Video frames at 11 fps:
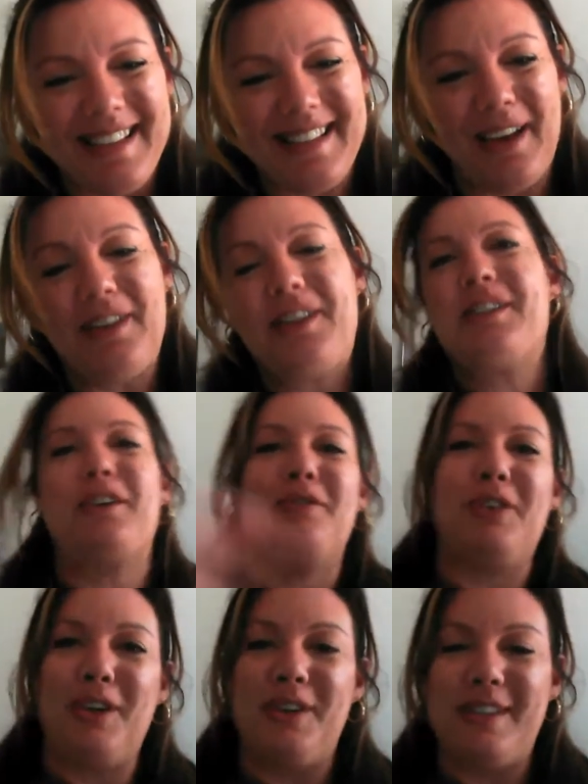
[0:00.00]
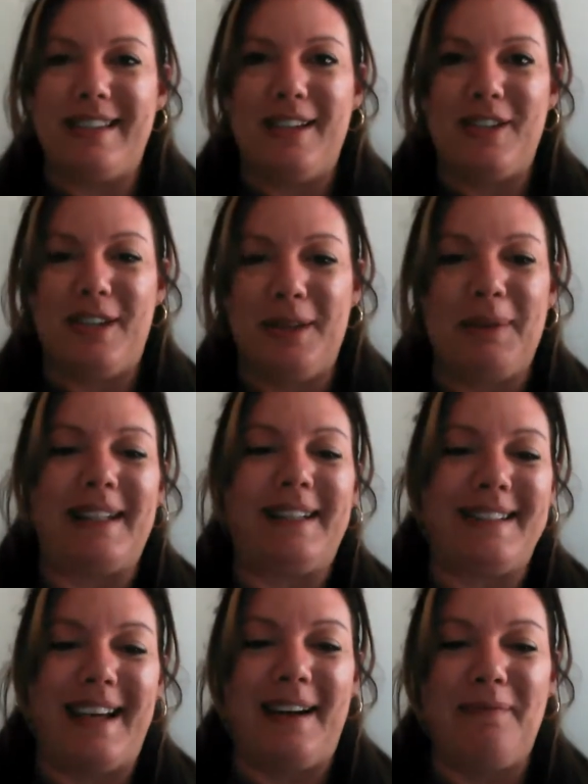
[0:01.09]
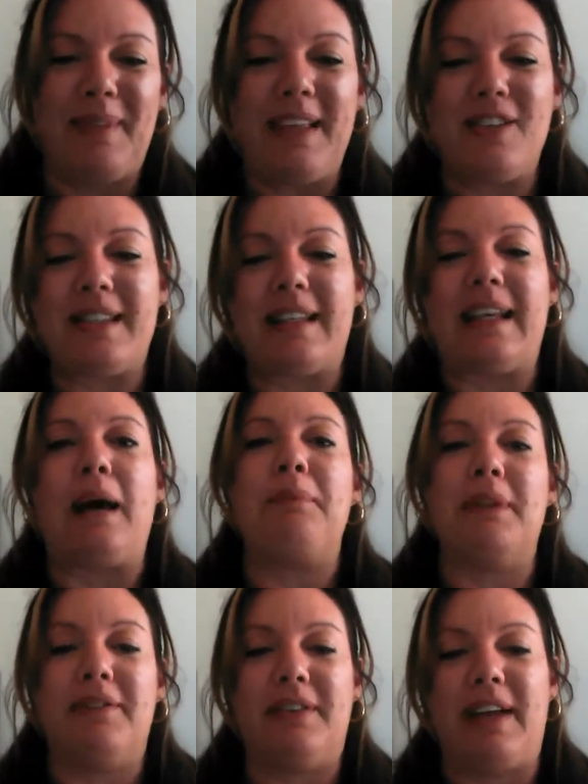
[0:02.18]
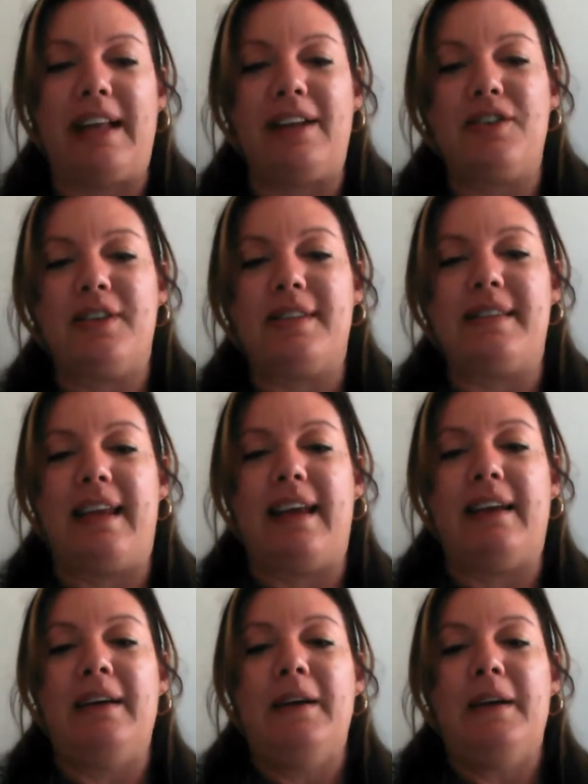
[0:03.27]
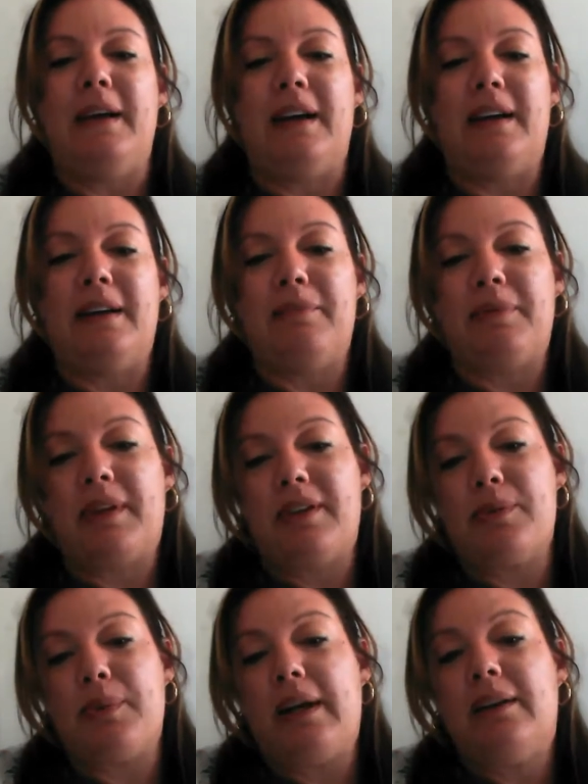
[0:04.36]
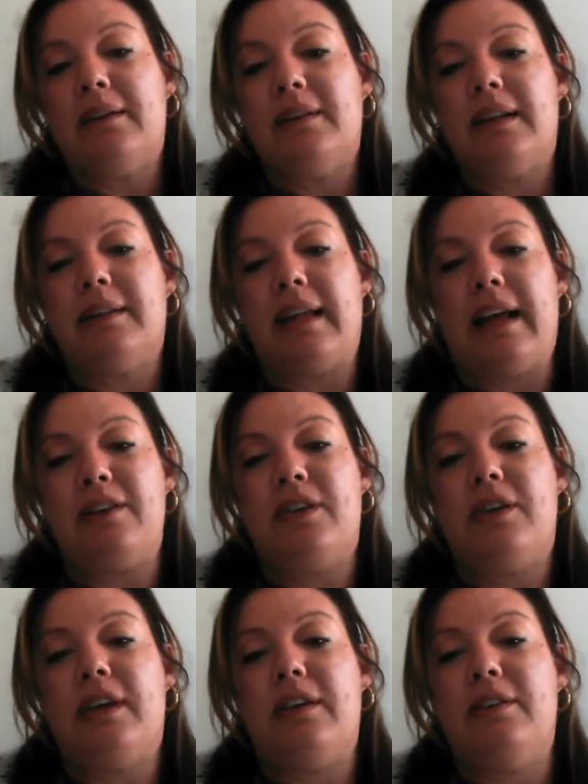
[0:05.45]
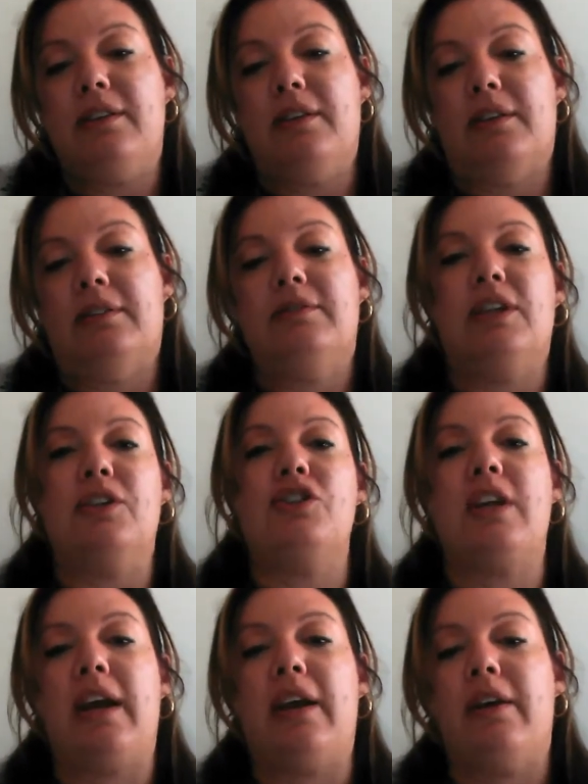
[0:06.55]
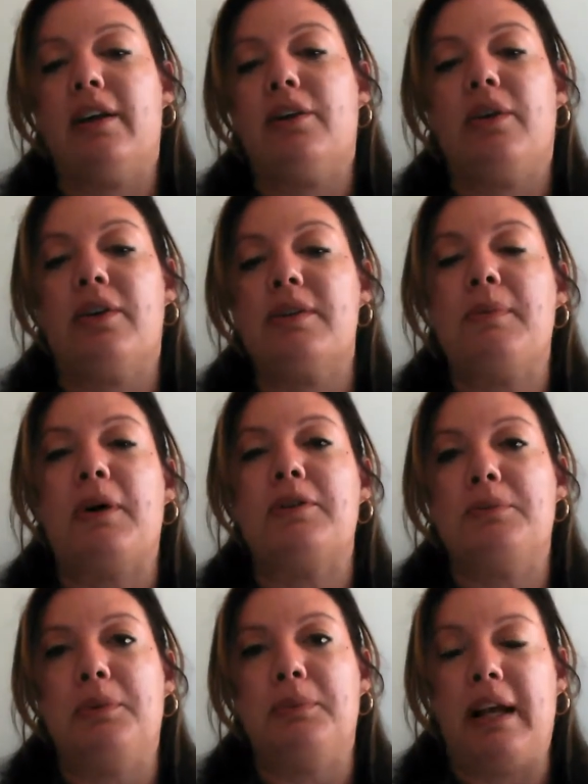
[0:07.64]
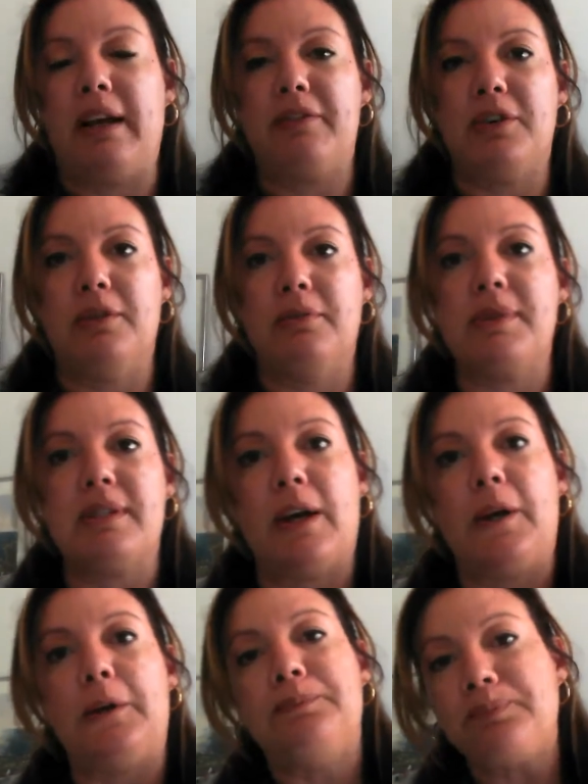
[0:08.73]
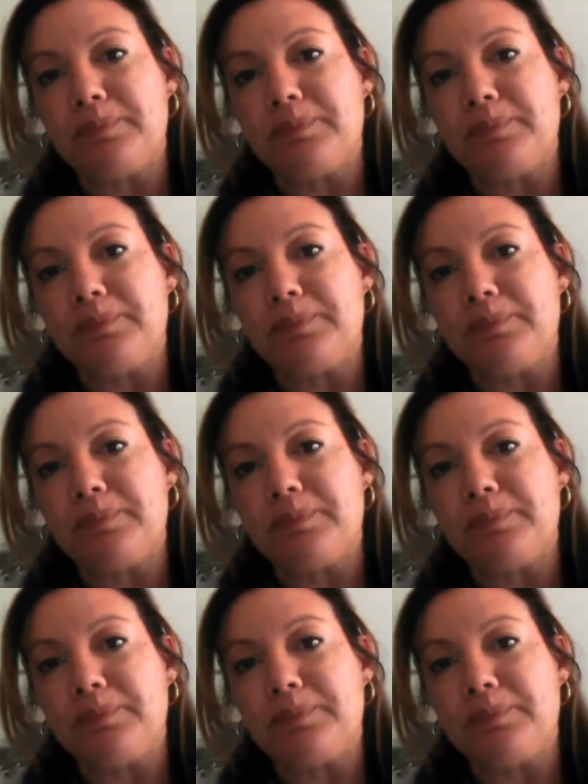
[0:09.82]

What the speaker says: So not to confuse the issue, but there's just a couple of advantages there as well, that you can share it across multiple platforms. So